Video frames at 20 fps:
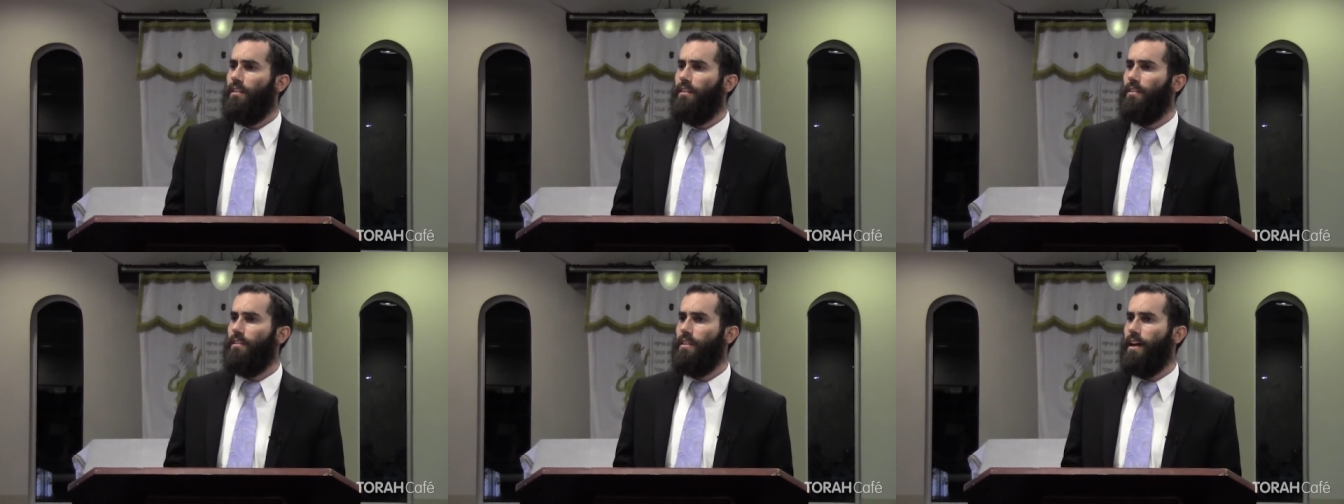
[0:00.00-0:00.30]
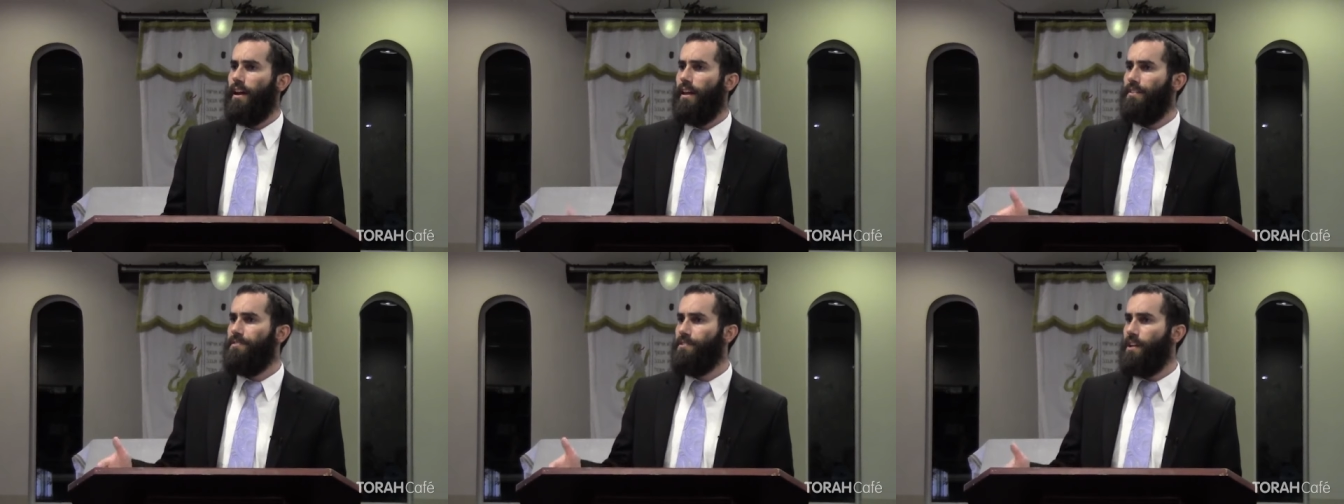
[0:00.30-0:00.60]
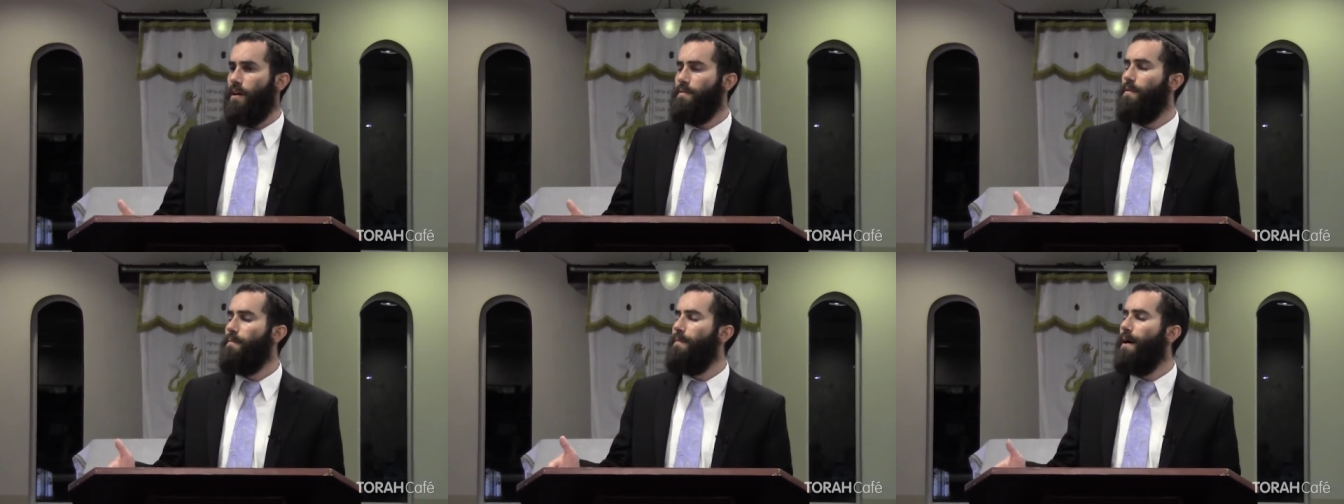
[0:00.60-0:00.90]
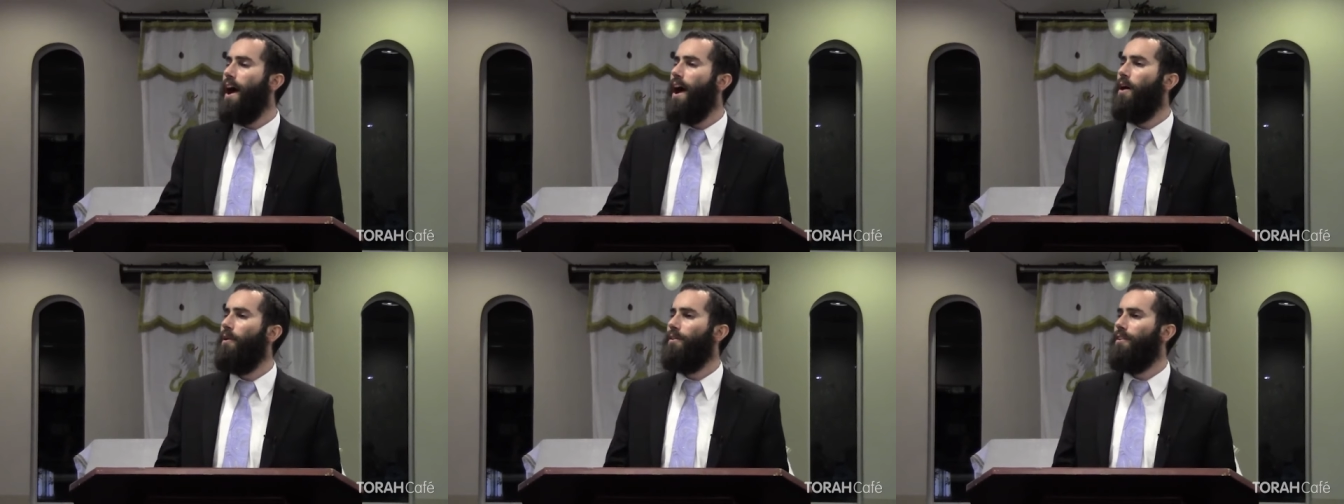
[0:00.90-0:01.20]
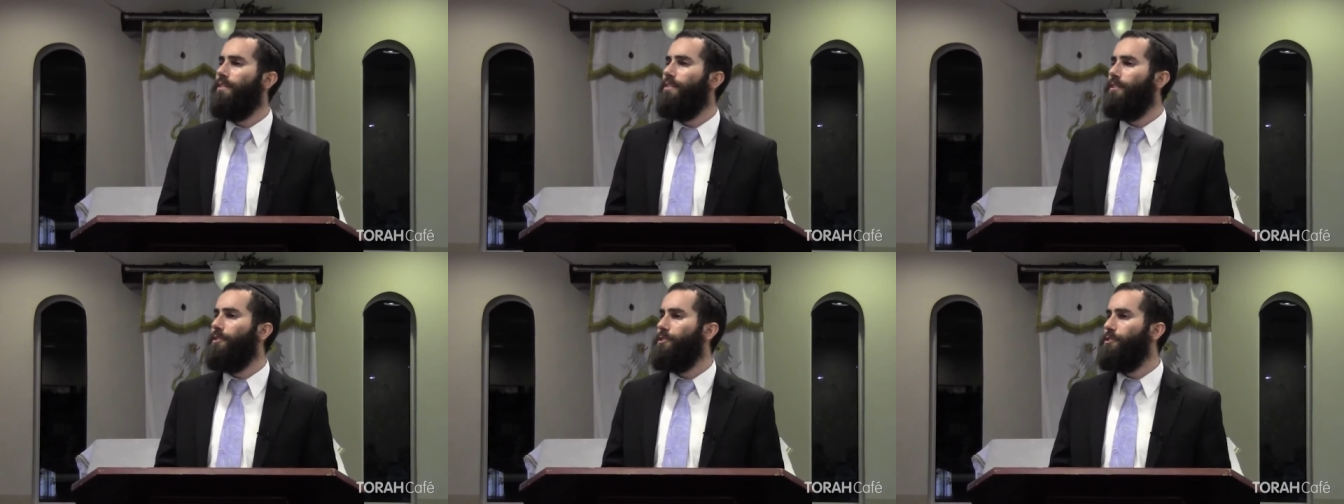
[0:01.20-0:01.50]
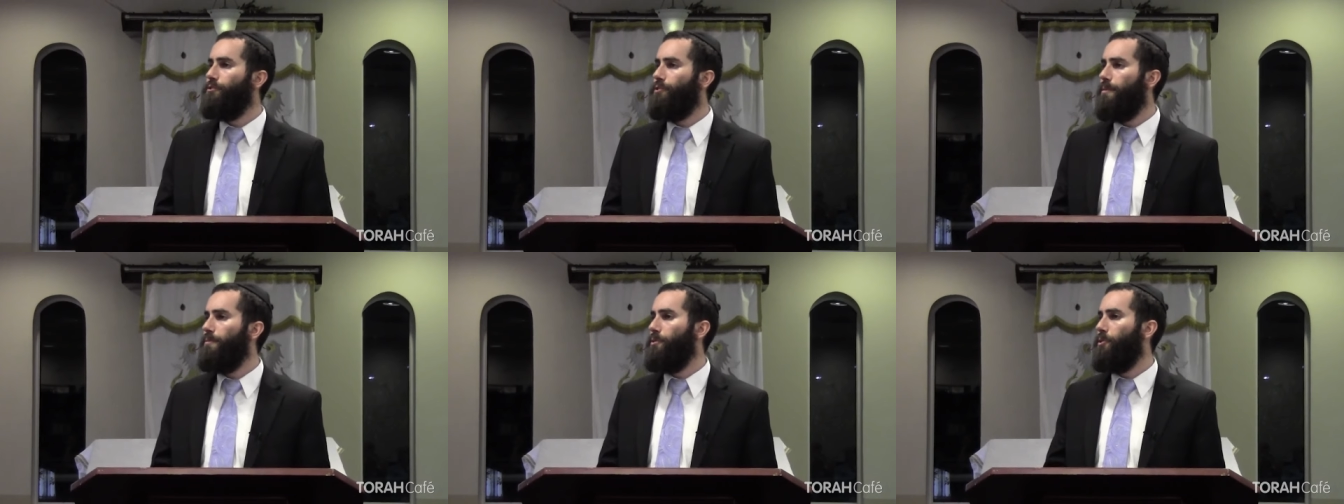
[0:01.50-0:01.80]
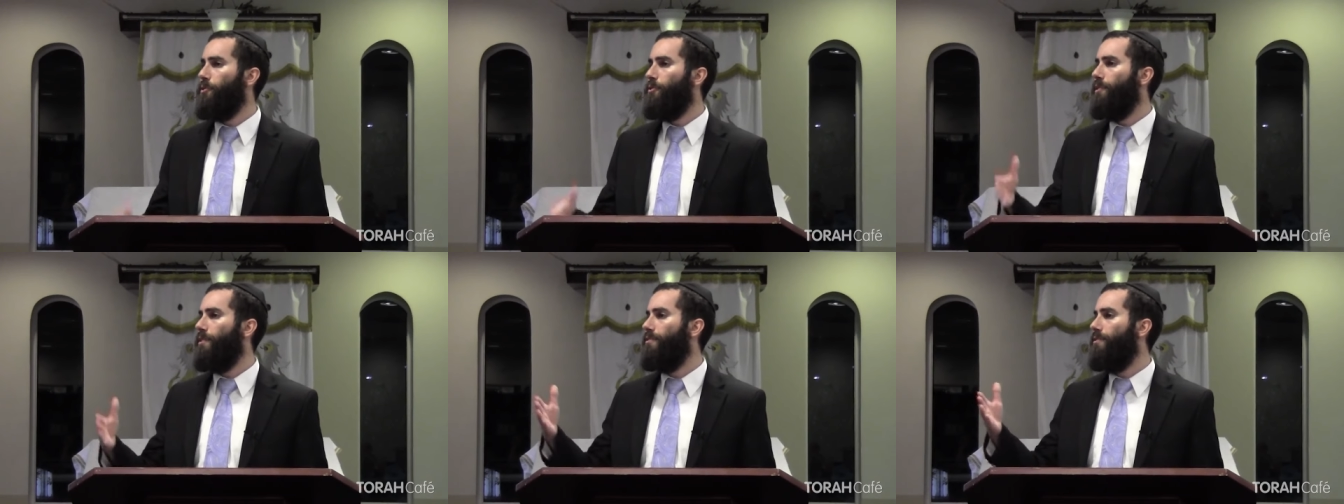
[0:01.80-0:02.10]
that has come about in their
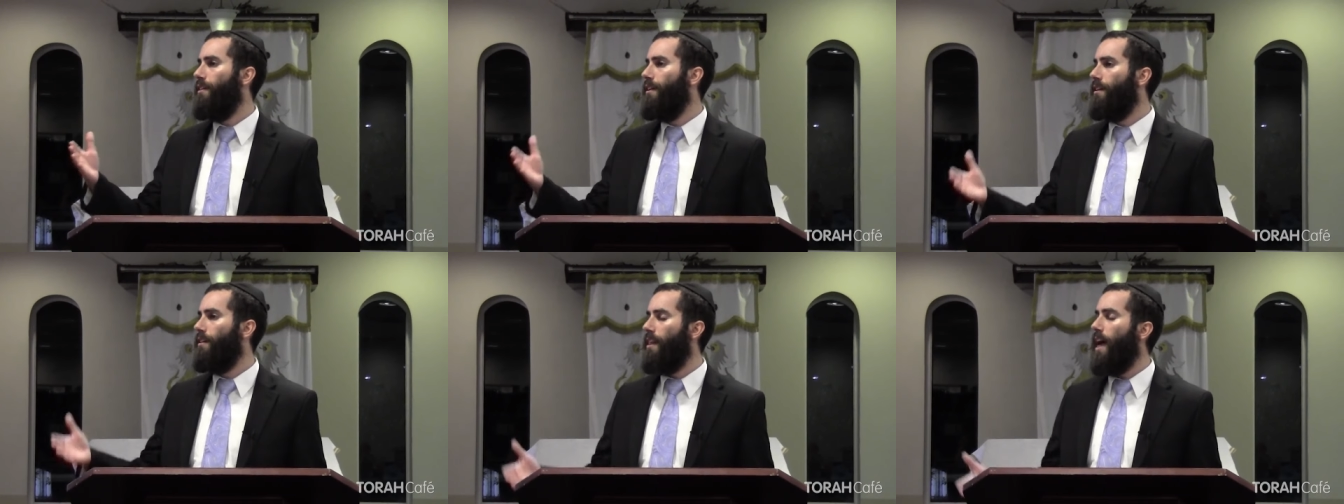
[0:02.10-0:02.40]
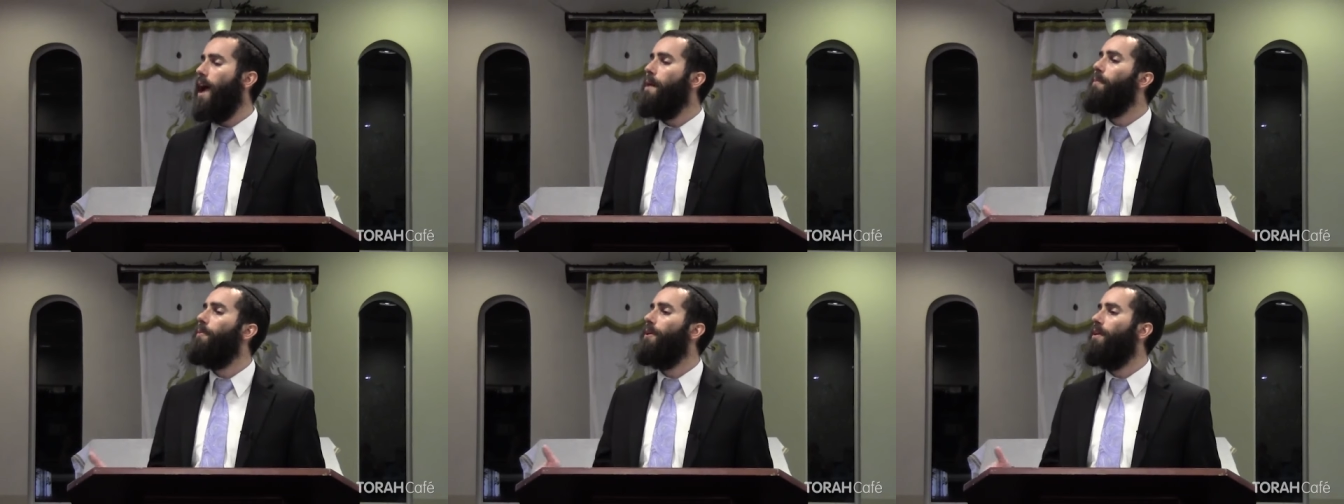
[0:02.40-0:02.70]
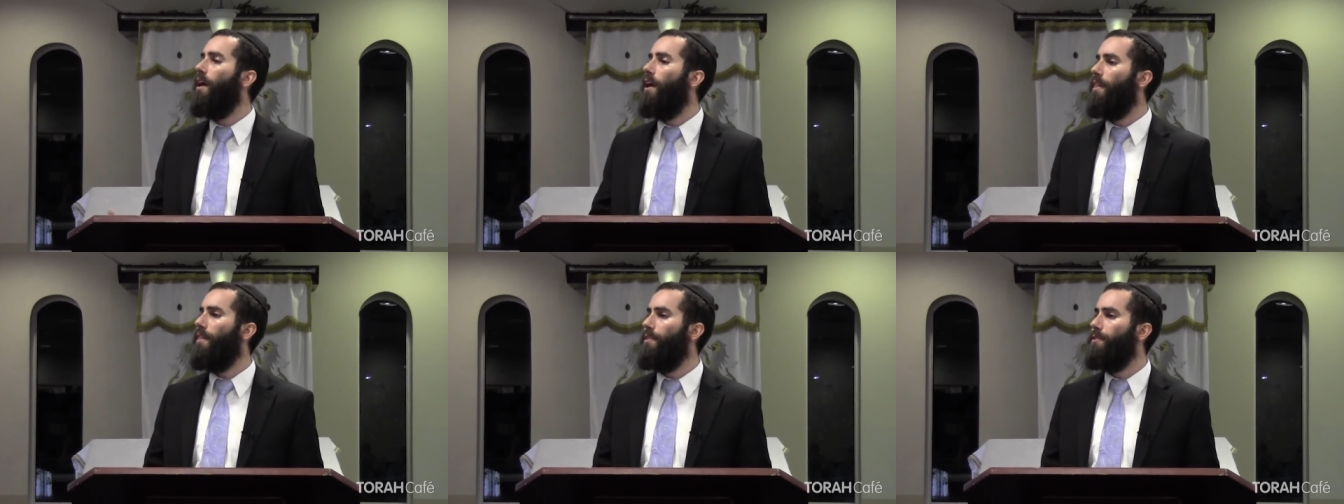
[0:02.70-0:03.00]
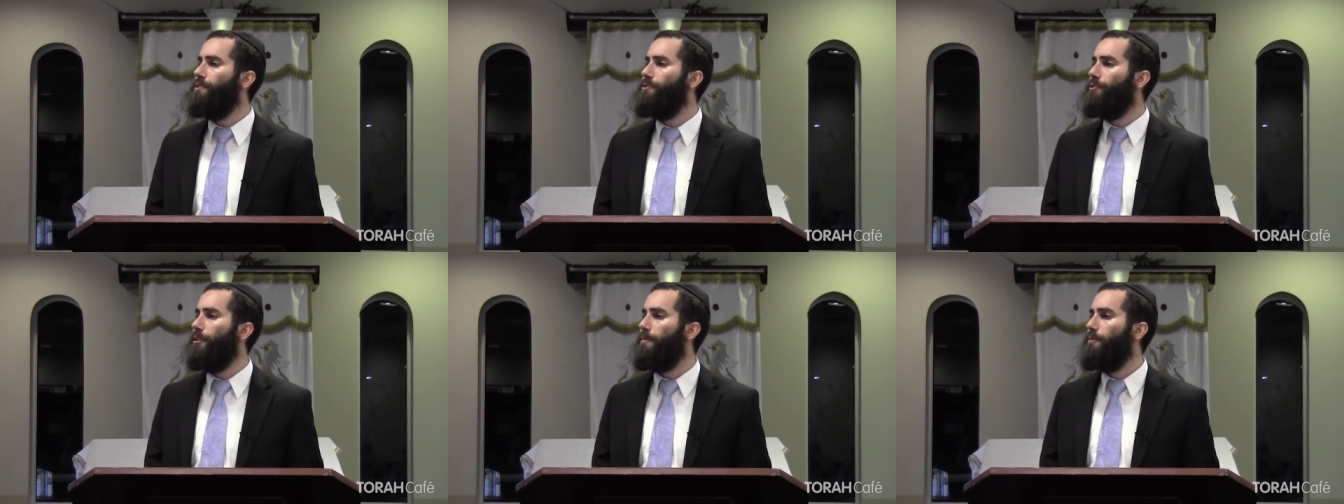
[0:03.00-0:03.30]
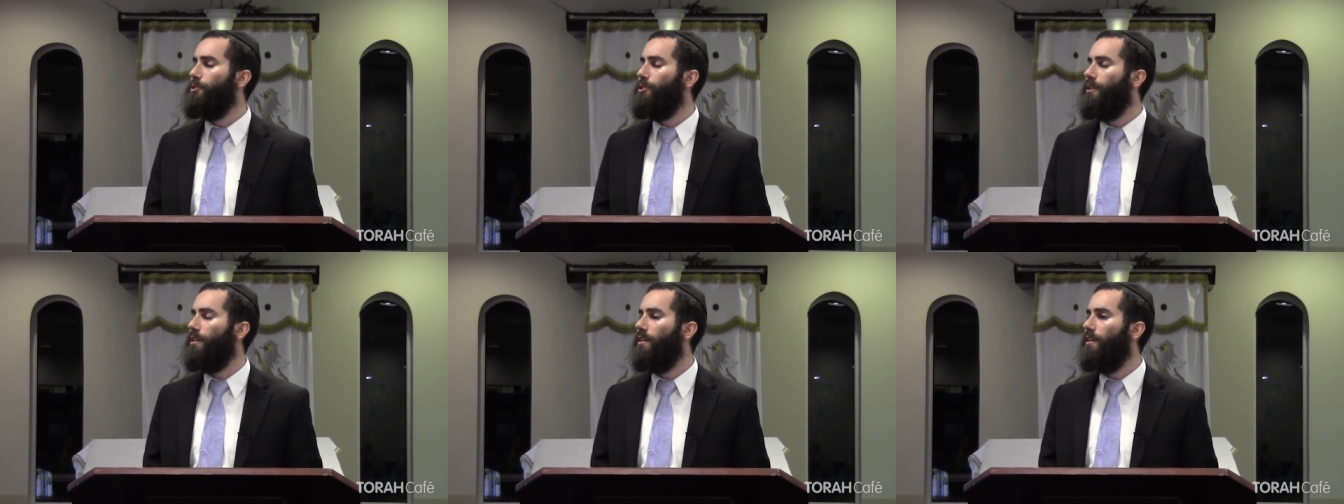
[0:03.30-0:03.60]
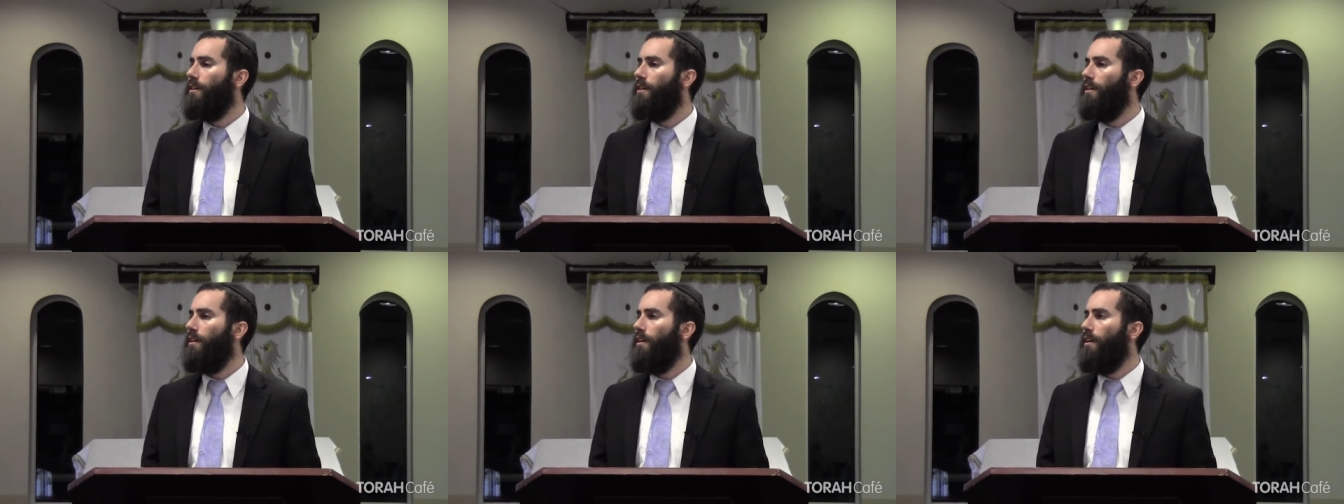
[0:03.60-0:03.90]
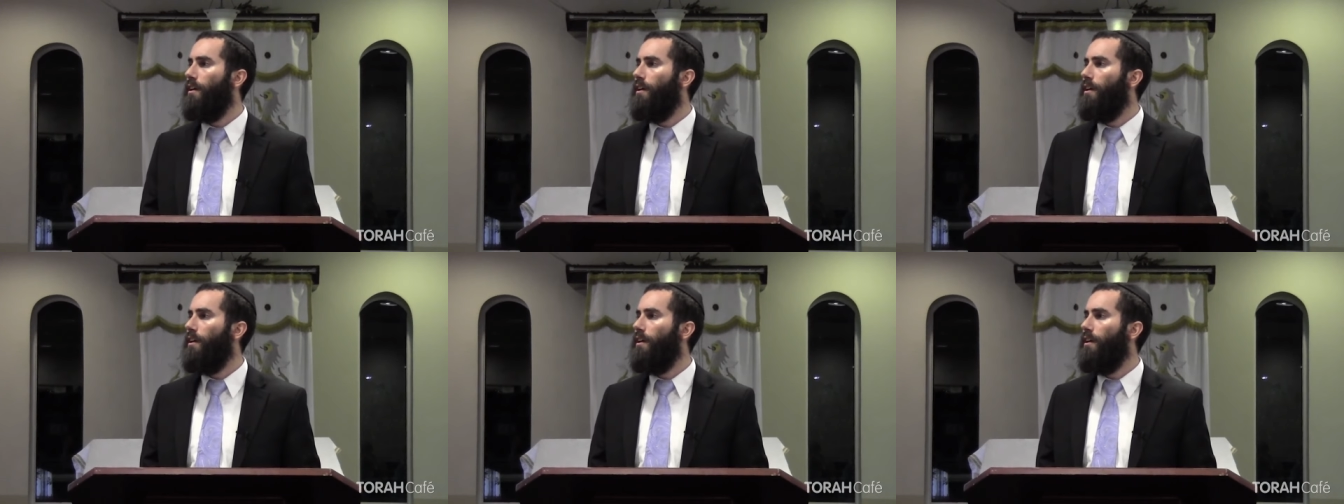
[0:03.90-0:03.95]
scripture, that they elaborate on in their scripture,